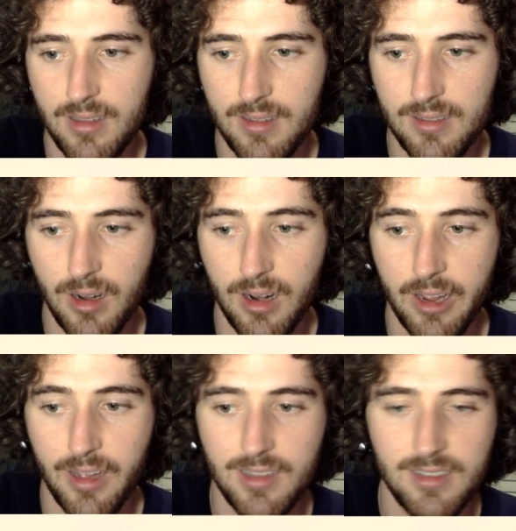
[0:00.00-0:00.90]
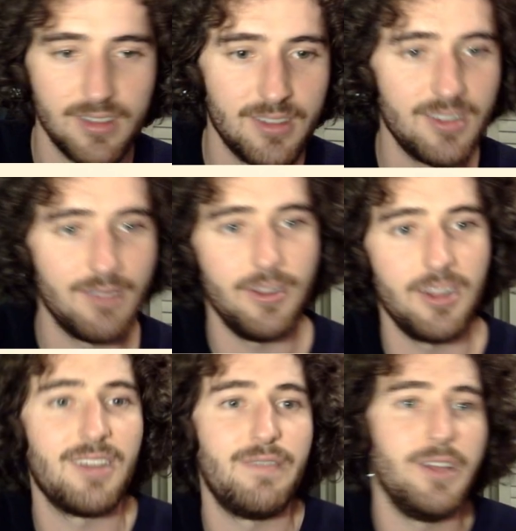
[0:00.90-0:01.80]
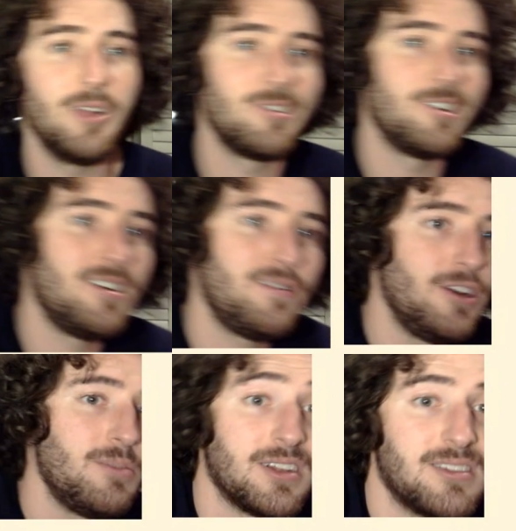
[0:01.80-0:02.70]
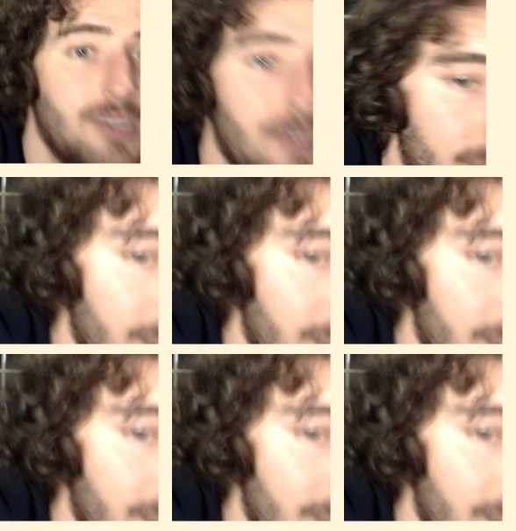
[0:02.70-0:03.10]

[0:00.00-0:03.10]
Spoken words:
Sorry, guys. I feel like I failed y'all. Failed myself.